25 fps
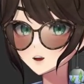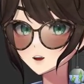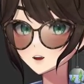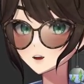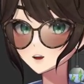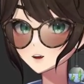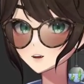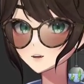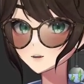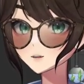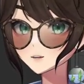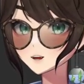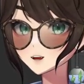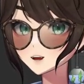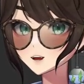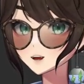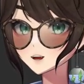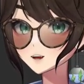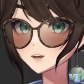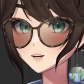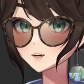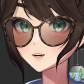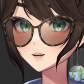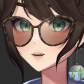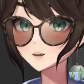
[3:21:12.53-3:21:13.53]
Why is
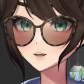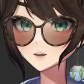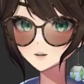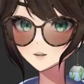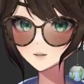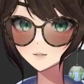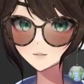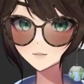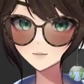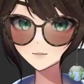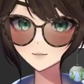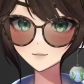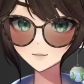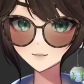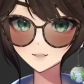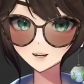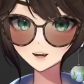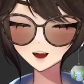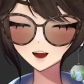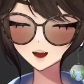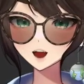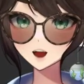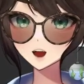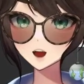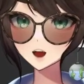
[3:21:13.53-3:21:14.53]
it on her
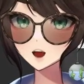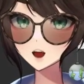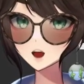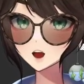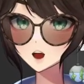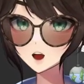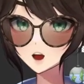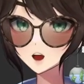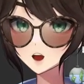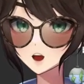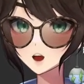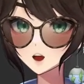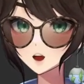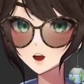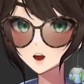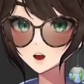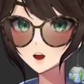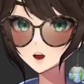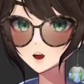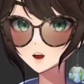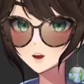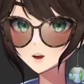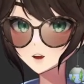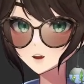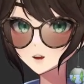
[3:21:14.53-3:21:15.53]

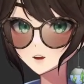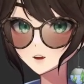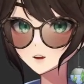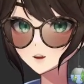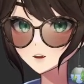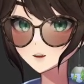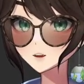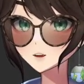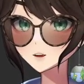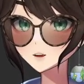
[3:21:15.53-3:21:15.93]
face?